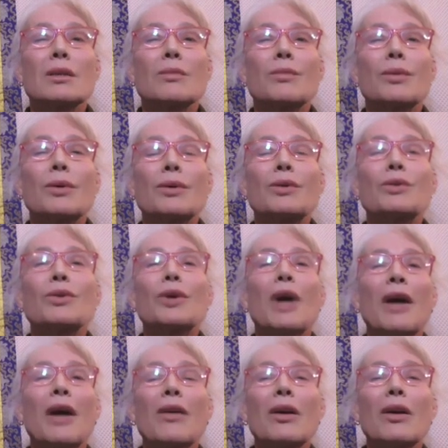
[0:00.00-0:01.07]
put
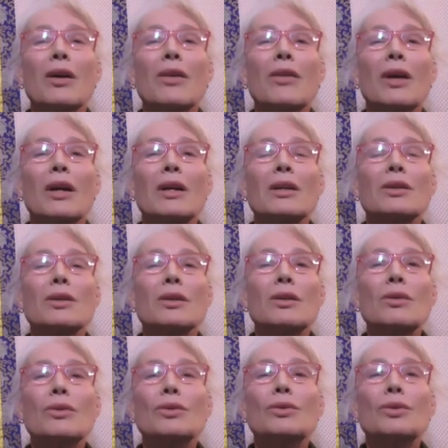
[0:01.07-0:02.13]
together, that is
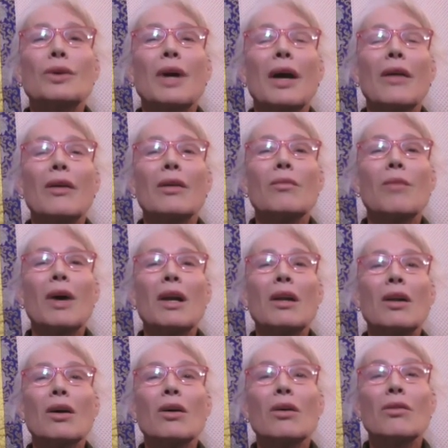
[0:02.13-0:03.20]
glued together by
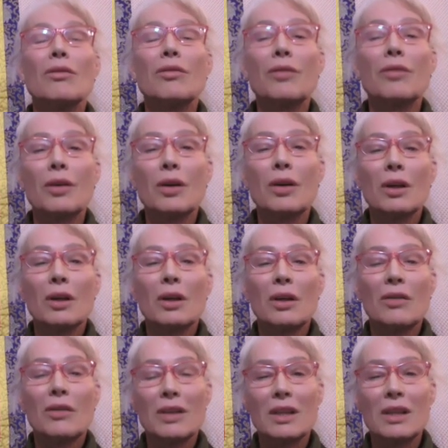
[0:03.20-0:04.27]
love,
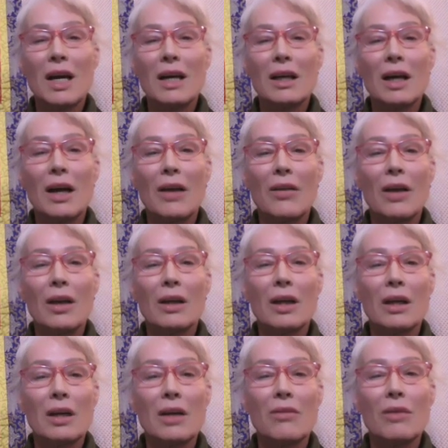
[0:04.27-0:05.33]
is a Sangha that
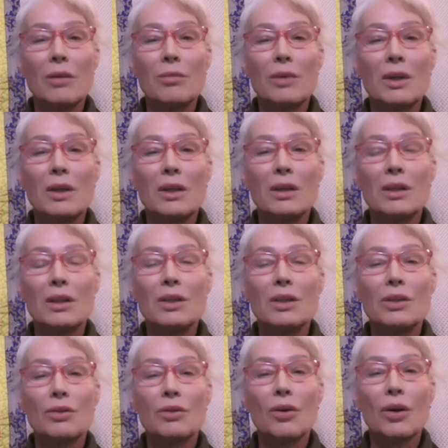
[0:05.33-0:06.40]
can never be
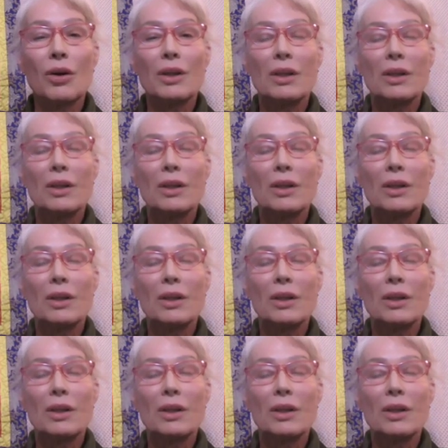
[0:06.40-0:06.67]
destroyed.